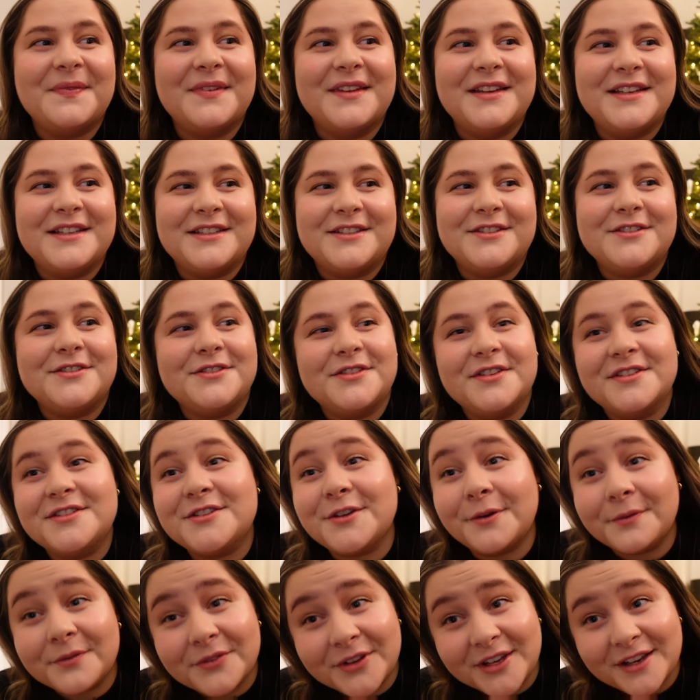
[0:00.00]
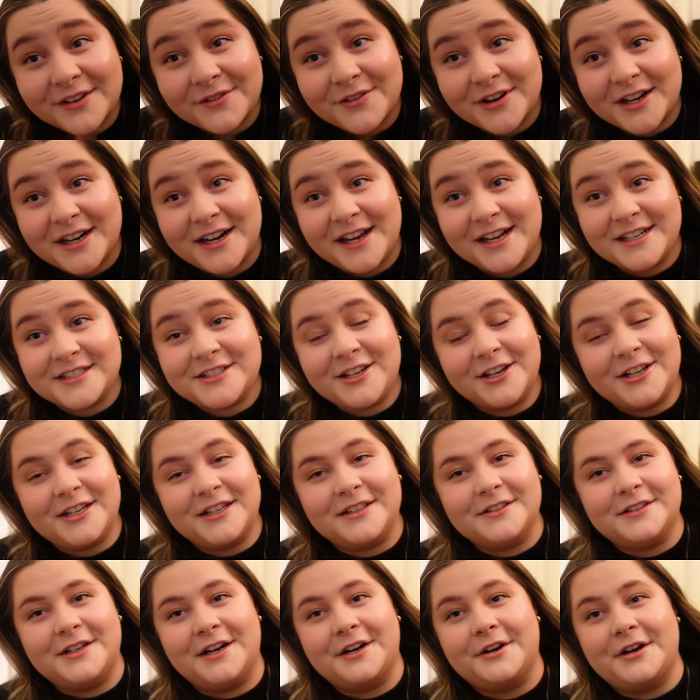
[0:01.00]
it's something very
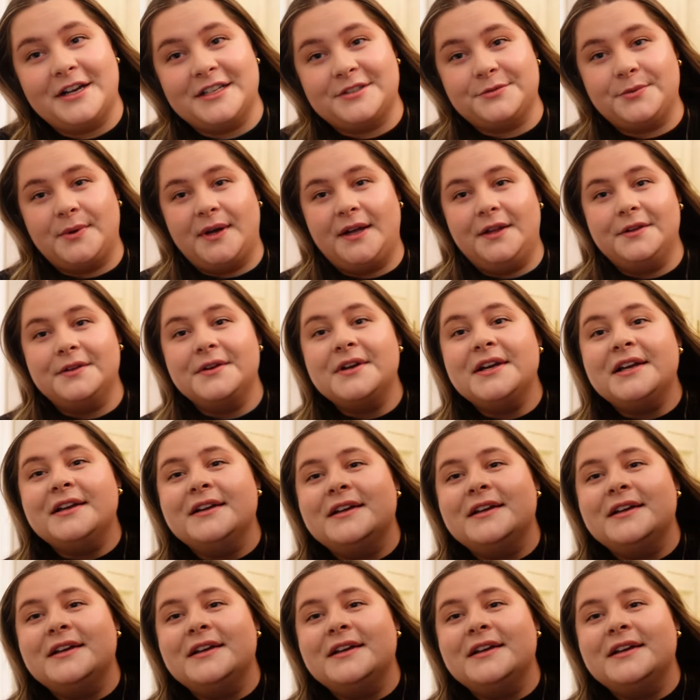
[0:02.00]
exciting there as well.